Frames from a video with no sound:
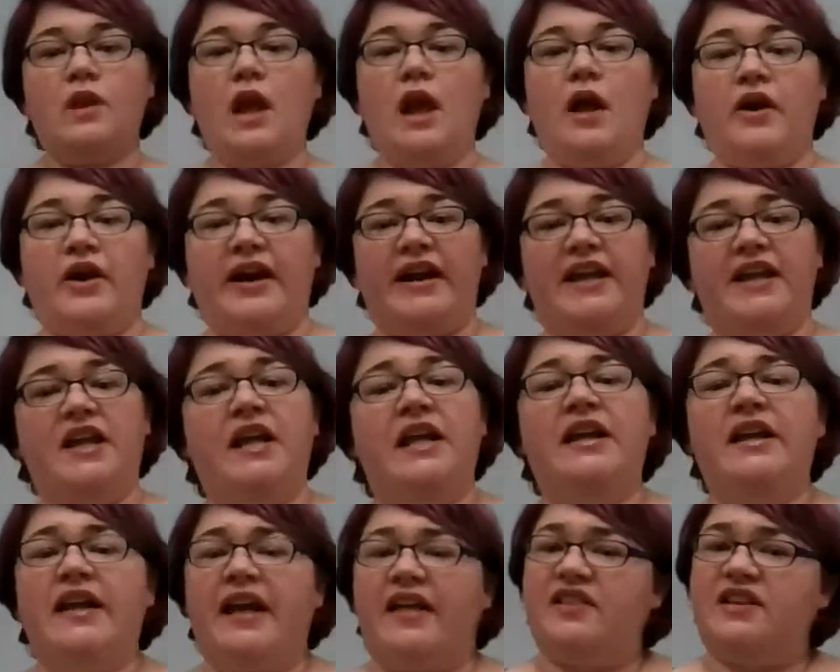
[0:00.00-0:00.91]
All right,
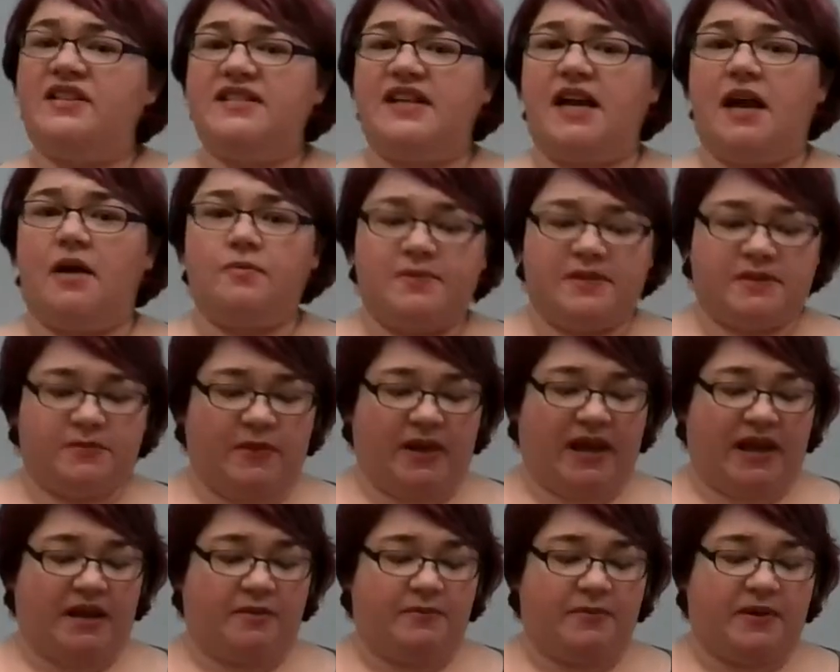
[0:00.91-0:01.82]
and this helps
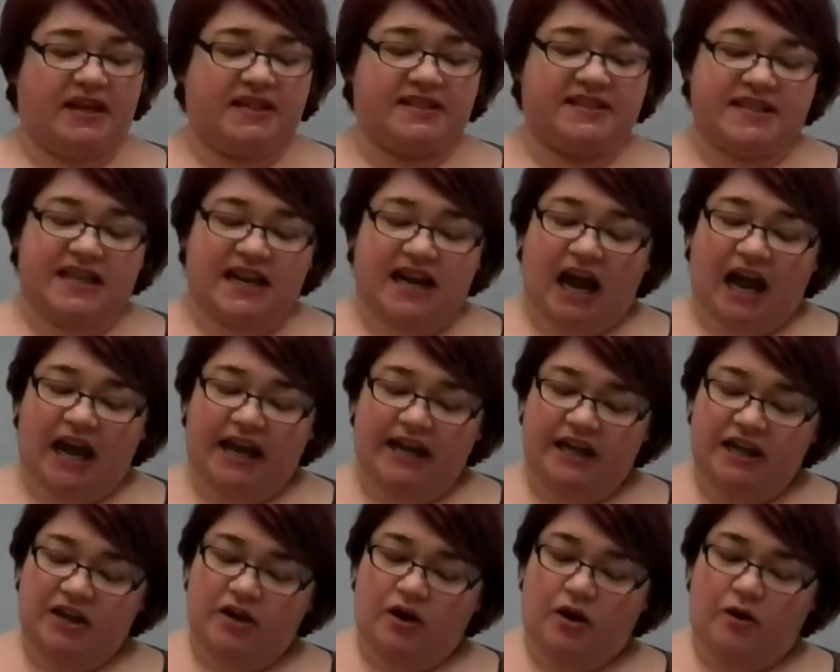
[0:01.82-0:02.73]
me because then I
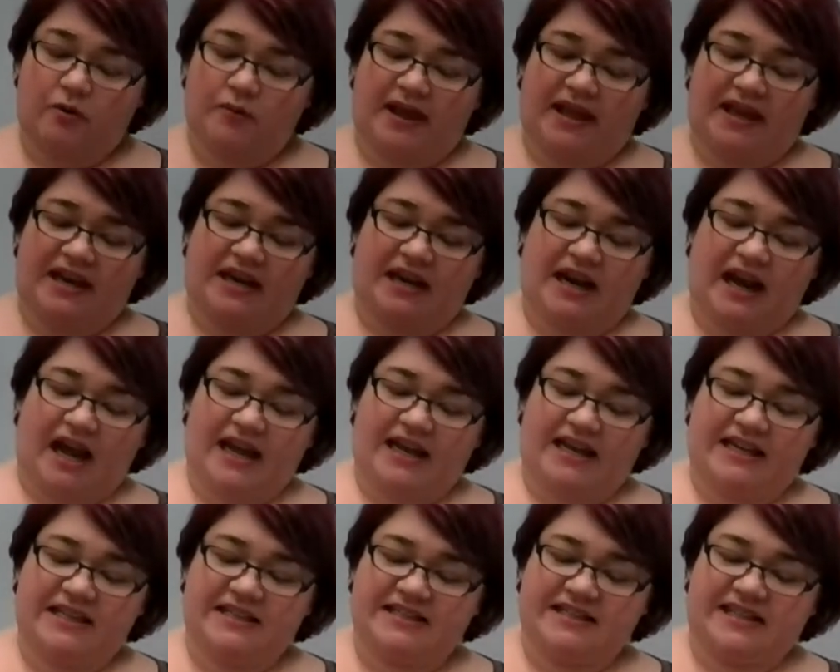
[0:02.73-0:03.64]
can go in and I
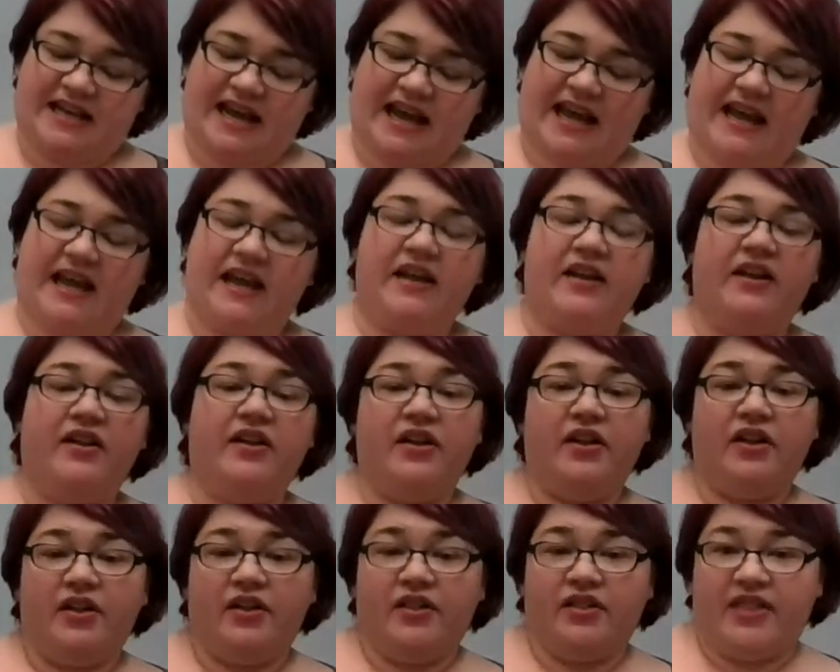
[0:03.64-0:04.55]
can say
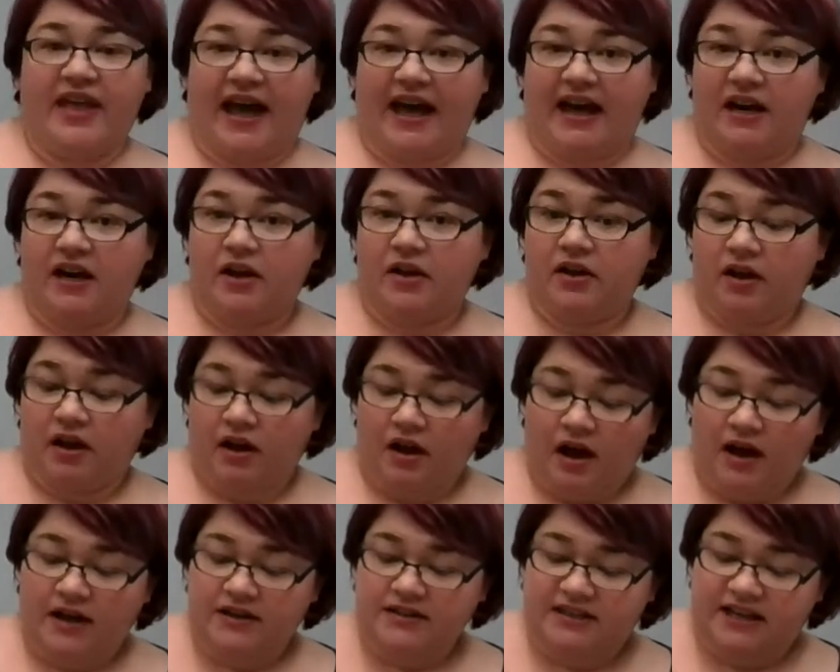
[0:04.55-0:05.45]
that
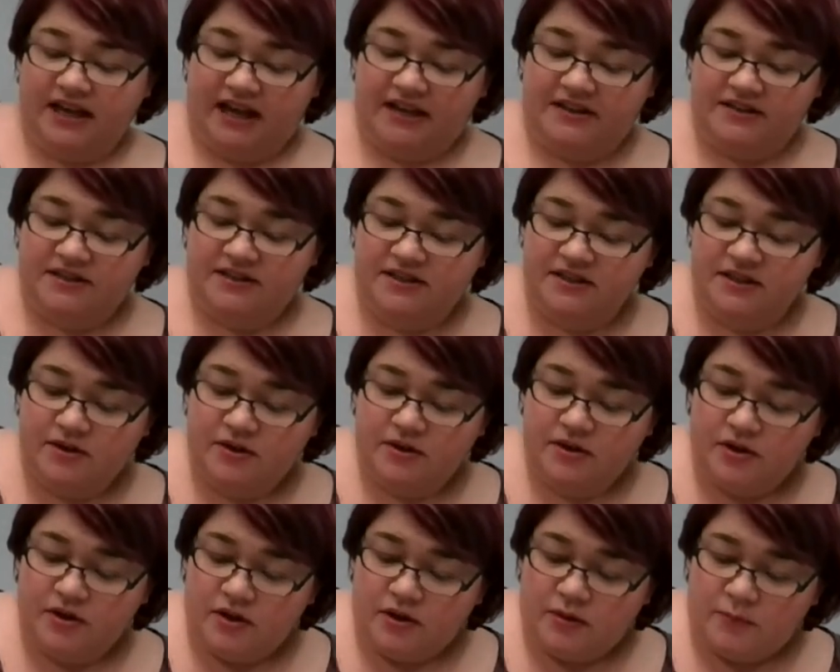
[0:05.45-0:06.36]
contents,
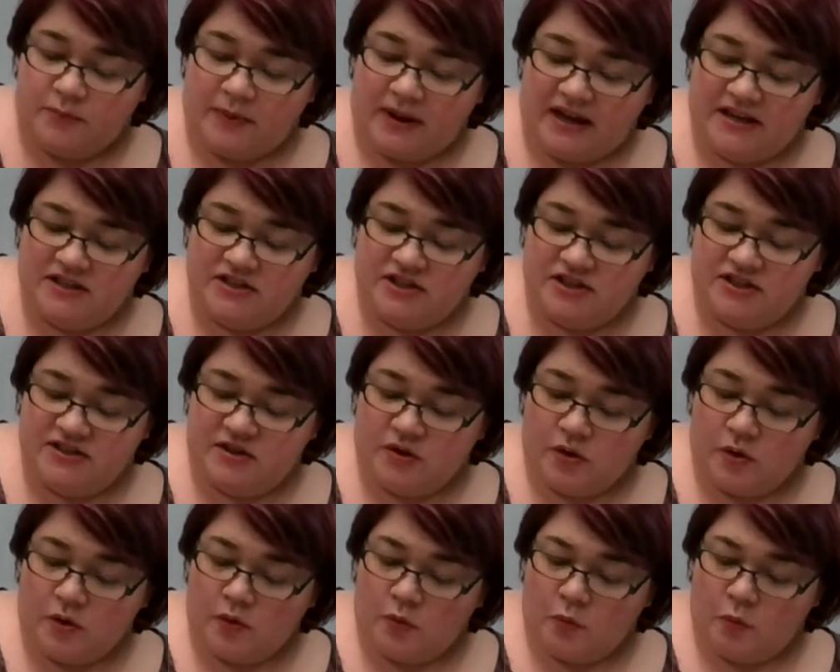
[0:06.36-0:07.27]
pages
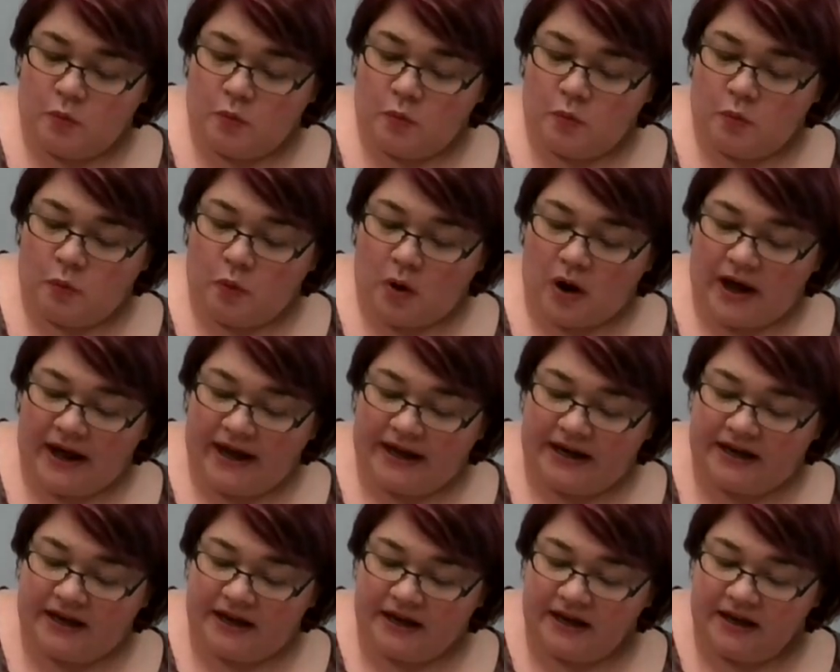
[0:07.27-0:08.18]

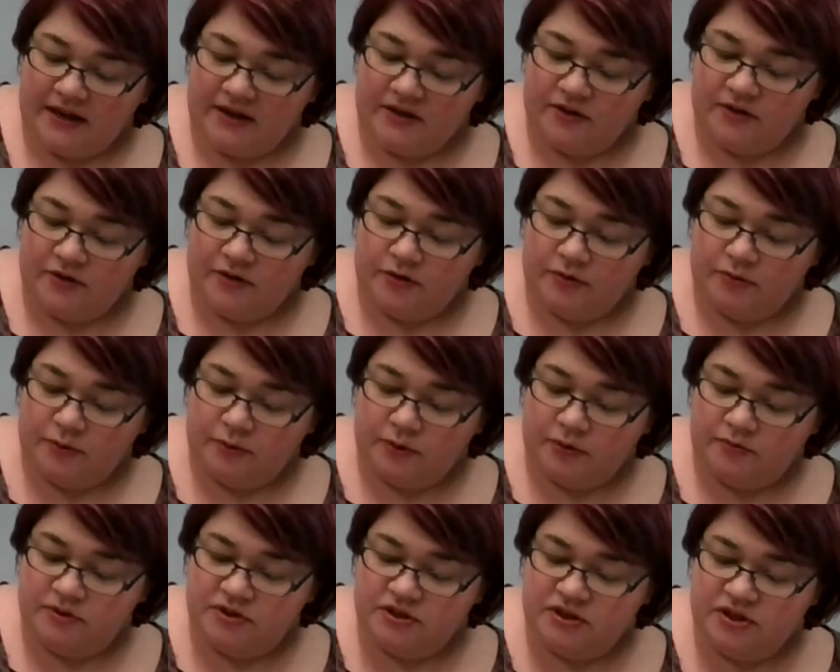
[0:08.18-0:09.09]
1
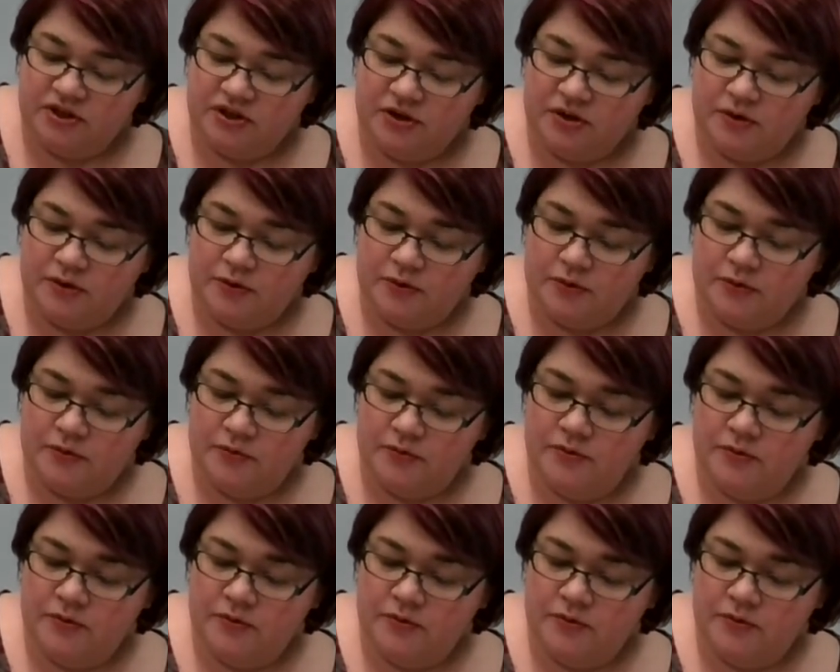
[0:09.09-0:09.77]
through 2